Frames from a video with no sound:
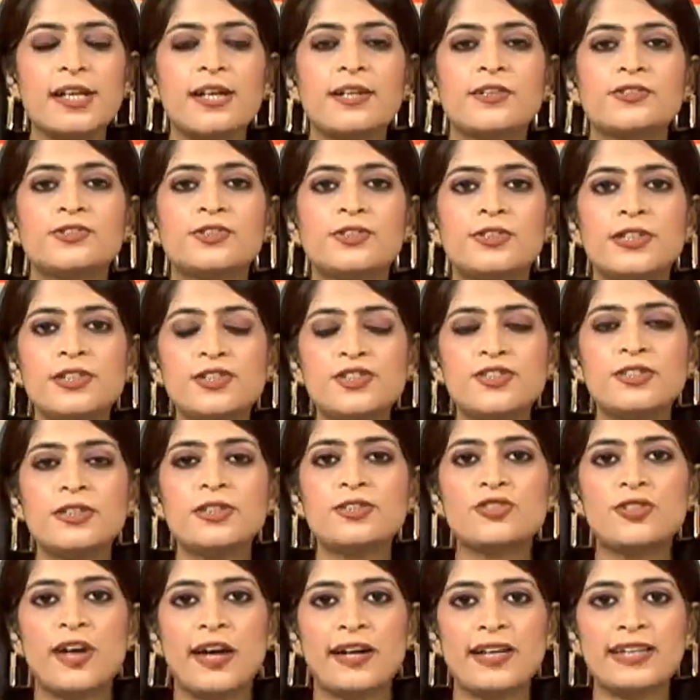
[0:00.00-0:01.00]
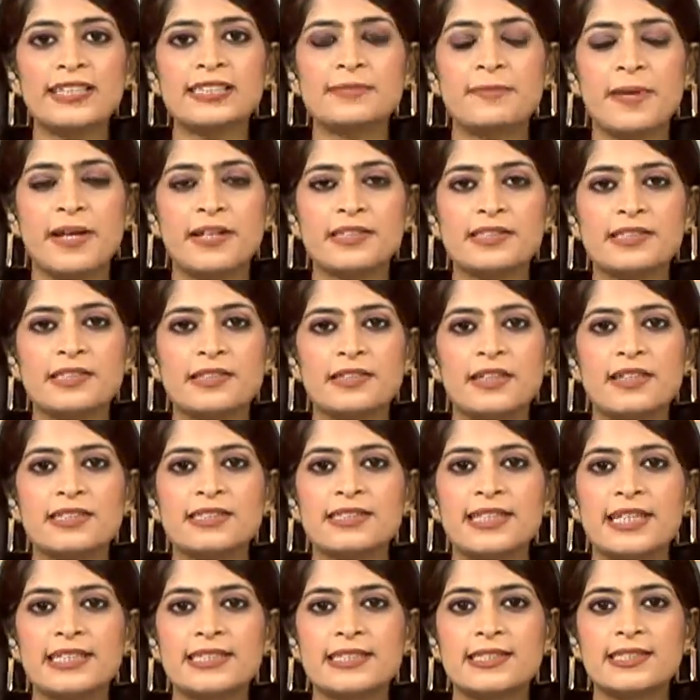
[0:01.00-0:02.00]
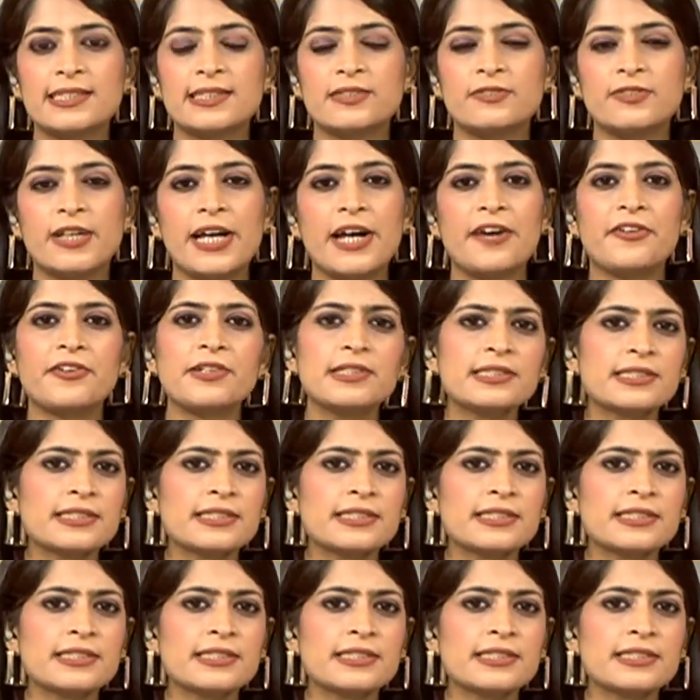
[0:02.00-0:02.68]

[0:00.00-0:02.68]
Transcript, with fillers: Traditional Chinese medicine assesses various